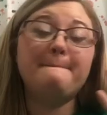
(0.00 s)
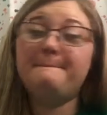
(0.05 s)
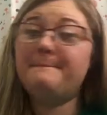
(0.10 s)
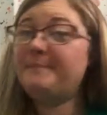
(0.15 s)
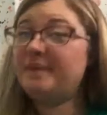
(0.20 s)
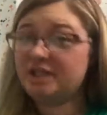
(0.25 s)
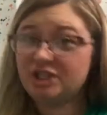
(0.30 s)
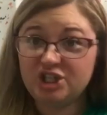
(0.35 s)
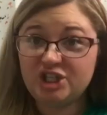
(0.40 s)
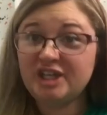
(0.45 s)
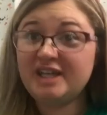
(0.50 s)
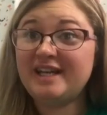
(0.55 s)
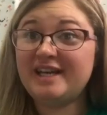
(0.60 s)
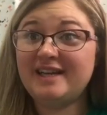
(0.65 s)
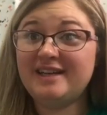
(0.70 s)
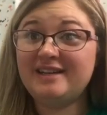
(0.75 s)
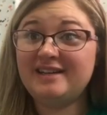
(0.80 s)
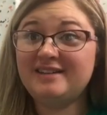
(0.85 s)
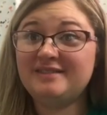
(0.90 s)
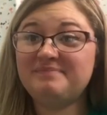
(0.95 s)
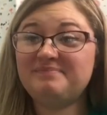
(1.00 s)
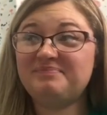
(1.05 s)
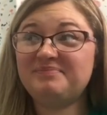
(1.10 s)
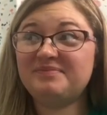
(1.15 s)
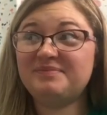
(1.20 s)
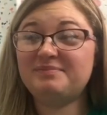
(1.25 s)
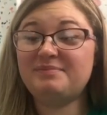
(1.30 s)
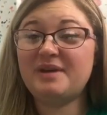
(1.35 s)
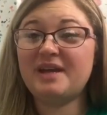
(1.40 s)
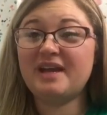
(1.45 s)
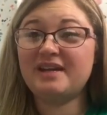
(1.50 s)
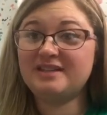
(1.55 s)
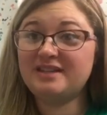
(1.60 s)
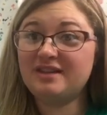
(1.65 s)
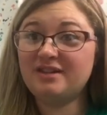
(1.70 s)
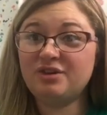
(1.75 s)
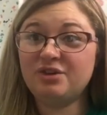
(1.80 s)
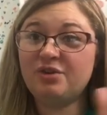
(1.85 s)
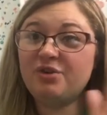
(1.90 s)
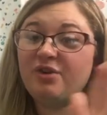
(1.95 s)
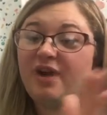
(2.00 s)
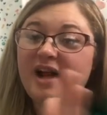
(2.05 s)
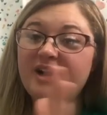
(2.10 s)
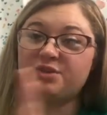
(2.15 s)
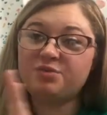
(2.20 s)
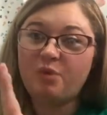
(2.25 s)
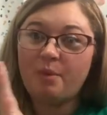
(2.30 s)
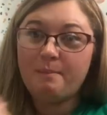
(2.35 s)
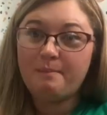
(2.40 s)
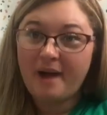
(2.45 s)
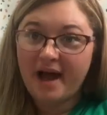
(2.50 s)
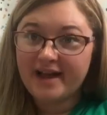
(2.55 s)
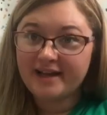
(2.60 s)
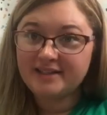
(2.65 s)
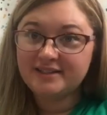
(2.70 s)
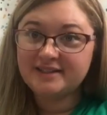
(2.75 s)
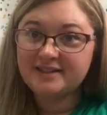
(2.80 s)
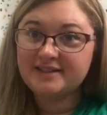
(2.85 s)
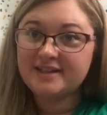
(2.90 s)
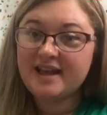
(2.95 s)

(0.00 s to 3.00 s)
But she did, because of the little gradual bites.